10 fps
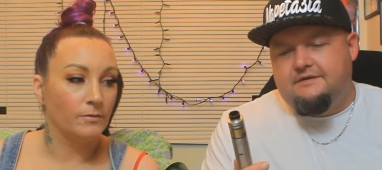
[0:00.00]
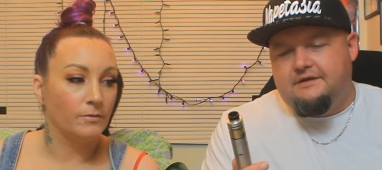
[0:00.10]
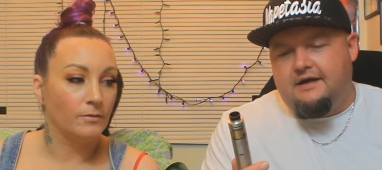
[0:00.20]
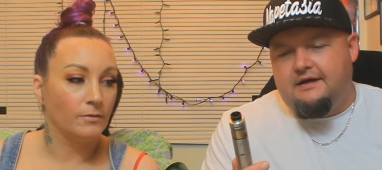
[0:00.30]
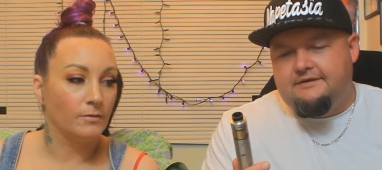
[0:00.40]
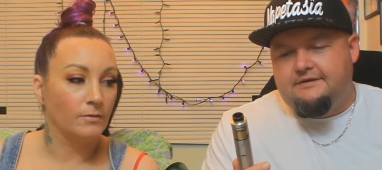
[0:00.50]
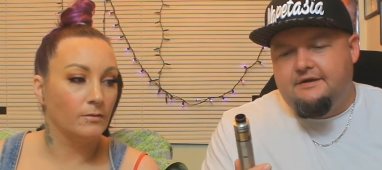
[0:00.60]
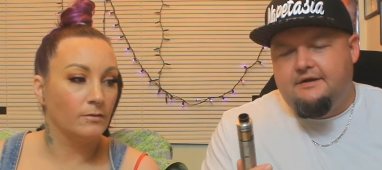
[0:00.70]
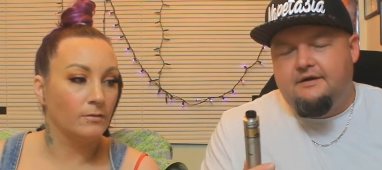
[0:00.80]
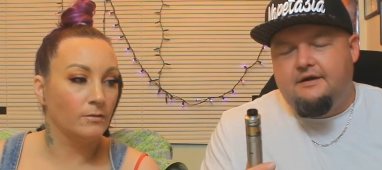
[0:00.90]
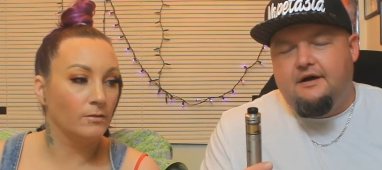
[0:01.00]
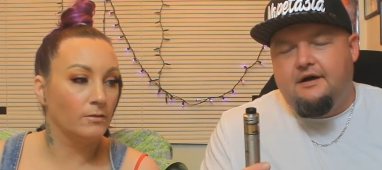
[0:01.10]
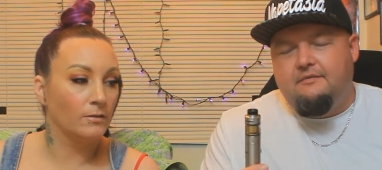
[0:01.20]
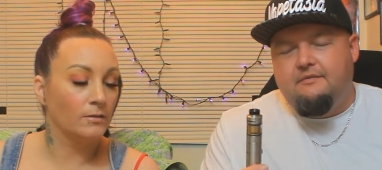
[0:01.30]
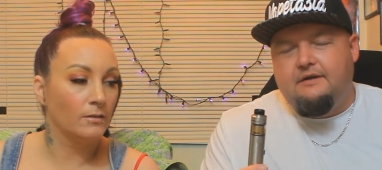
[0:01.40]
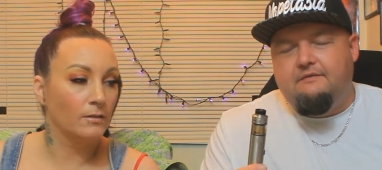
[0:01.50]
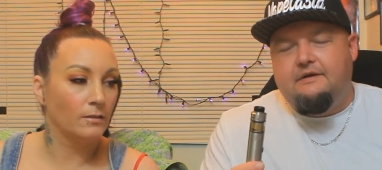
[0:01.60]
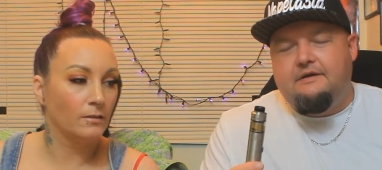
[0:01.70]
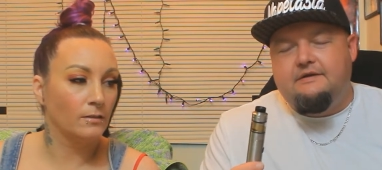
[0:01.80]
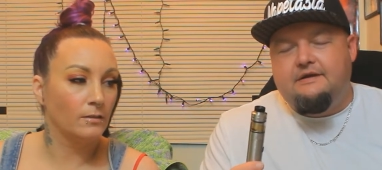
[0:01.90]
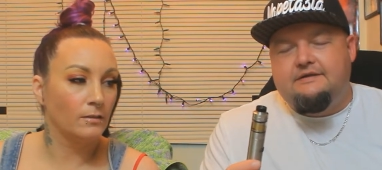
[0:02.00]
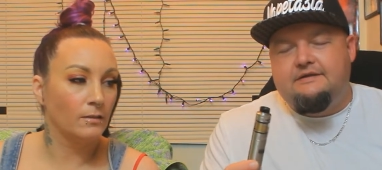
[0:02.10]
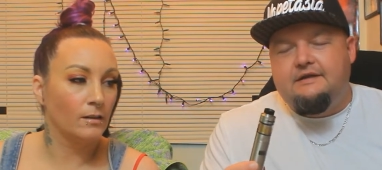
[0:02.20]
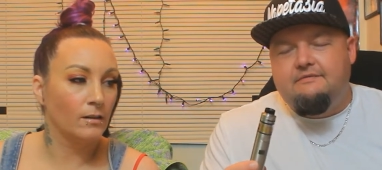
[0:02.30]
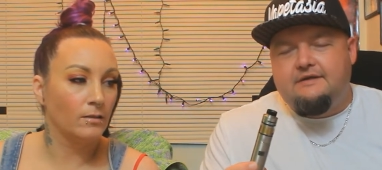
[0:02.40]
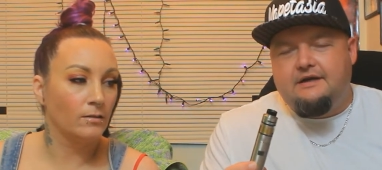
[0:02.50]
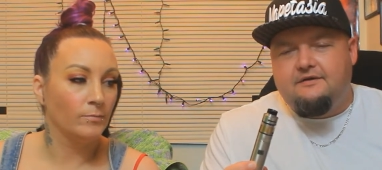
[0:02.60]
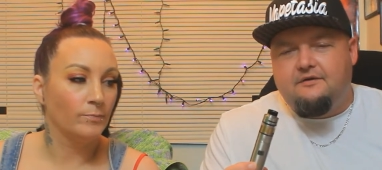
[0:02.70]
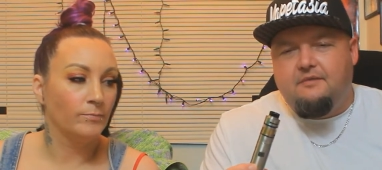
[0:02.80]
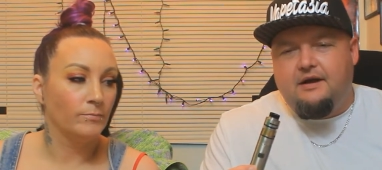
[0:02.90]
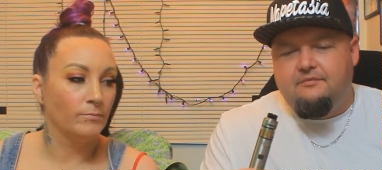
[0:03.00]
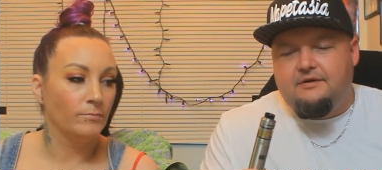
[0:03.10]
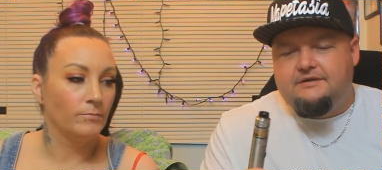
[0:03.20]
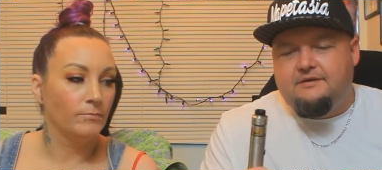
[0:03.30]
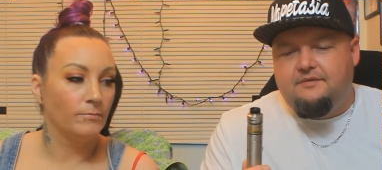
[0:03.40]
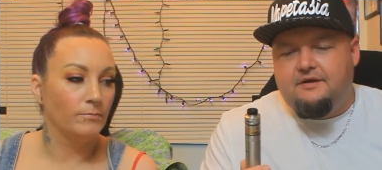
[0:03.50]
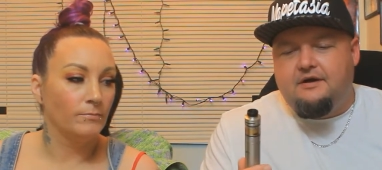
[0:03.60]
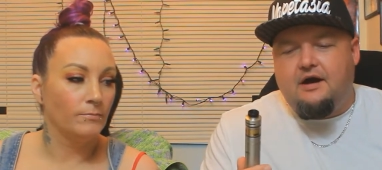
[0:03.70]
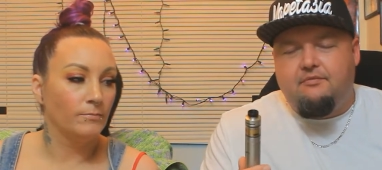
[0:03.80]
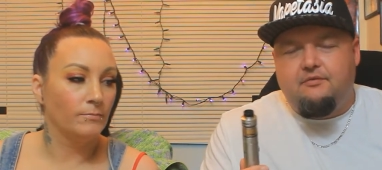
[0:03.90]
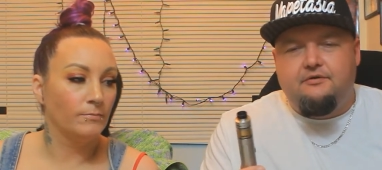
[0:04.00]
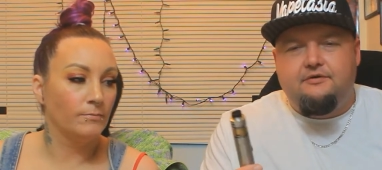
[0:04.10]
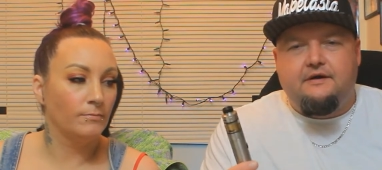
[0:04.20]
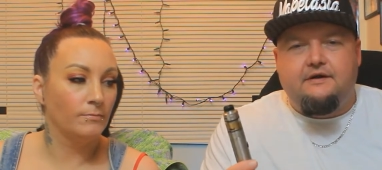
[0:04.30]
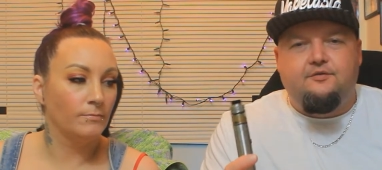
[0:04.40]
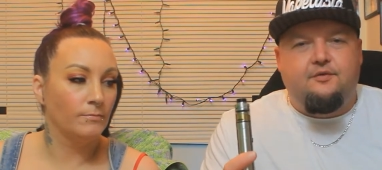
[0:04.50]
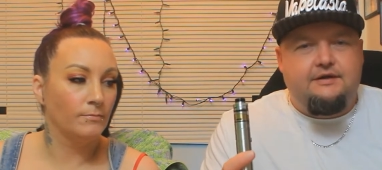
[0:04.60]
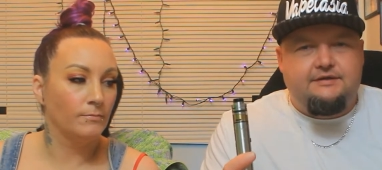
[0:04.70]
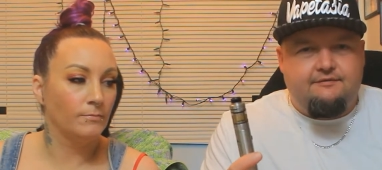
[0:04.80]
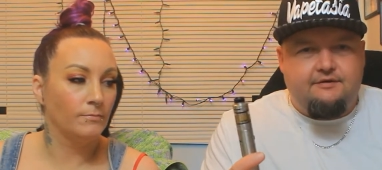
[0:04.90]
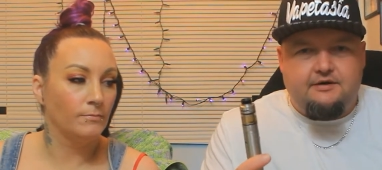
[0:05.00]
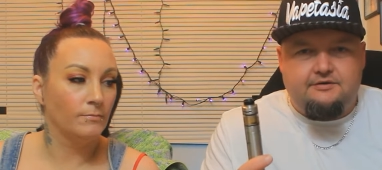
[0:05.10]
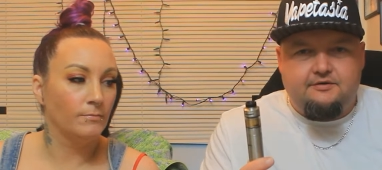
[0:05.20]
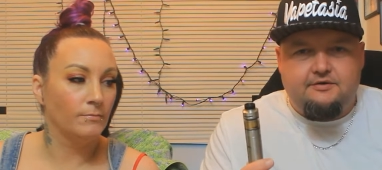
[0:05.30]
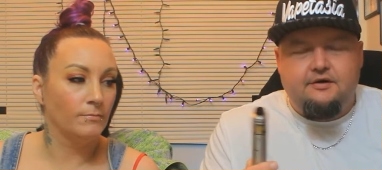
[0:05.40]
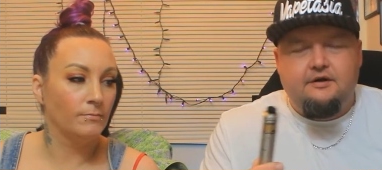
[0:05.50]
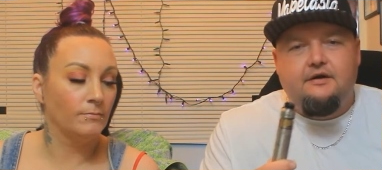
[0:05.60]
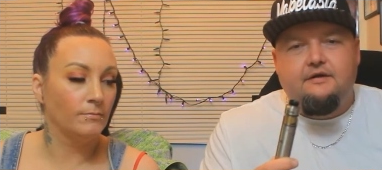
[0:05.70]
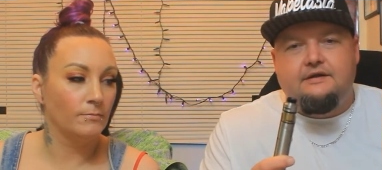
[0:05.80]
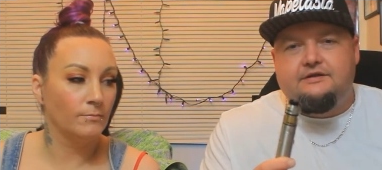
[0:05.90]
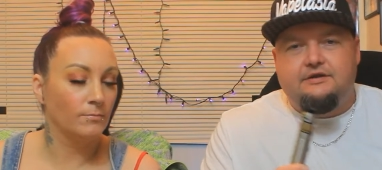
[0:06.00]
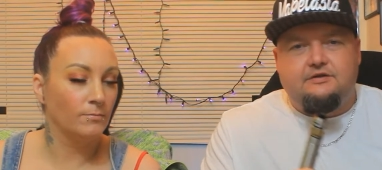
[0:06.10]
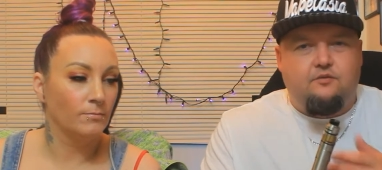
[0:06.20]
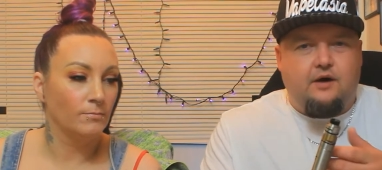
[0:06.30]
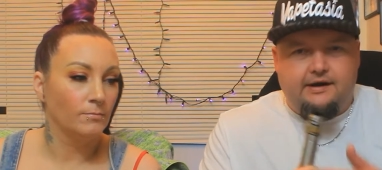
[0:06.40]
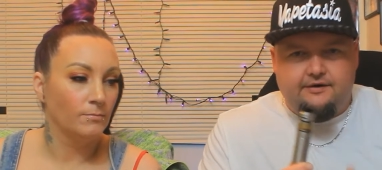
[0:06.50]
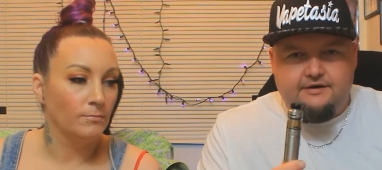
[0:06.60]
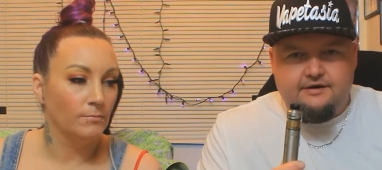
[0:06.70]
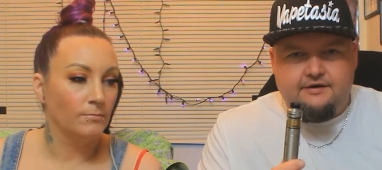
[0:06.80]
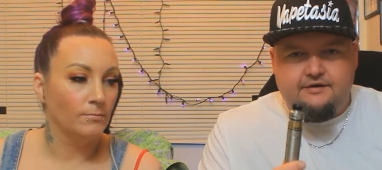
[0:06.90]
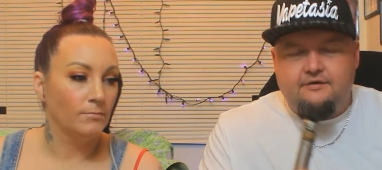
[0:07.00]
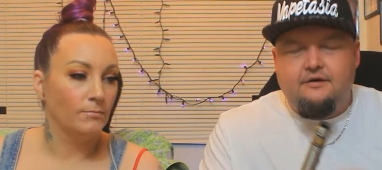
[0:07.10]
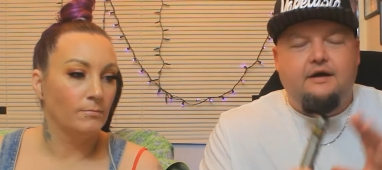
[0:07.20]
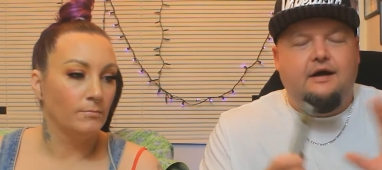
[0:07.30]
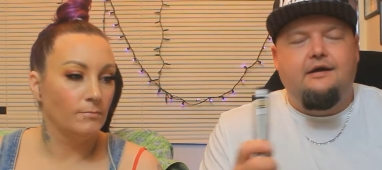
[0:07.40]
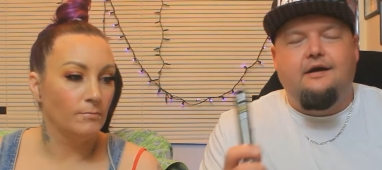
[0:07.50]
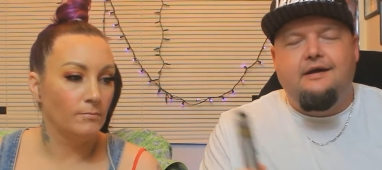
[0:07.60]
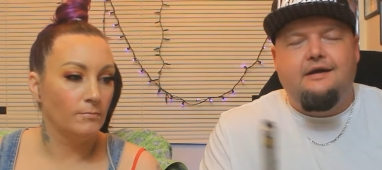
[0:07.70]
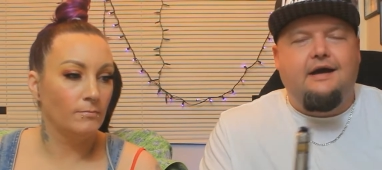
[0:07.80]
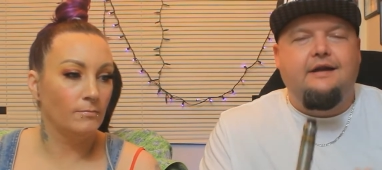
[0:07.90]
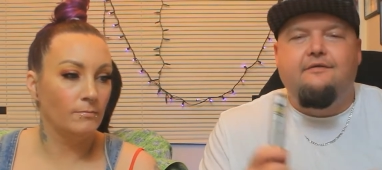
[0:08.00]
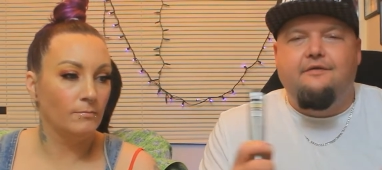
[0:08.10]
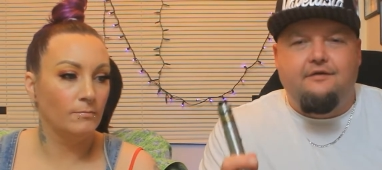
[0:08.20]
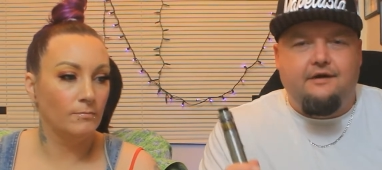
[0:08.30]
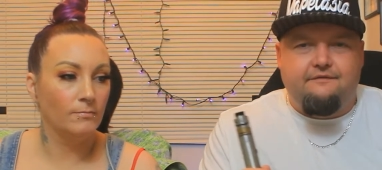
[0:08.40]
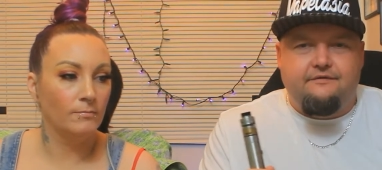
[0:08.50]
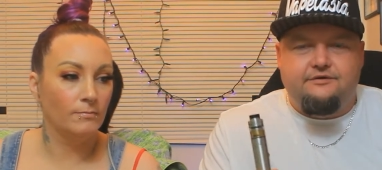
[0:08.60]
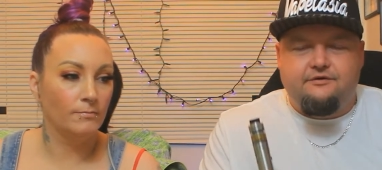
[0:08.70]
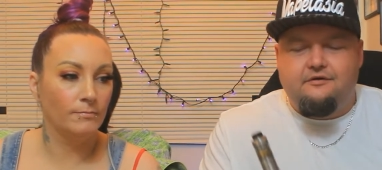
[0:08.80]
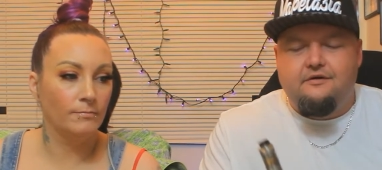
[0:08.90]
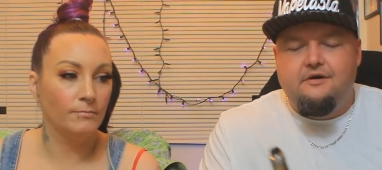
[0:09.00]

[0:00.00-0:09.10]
Speaker 1: size, um, it, it, it seems like there might be something comparable to like a 2700 that's just wired in here. Again, I don't know that for sure,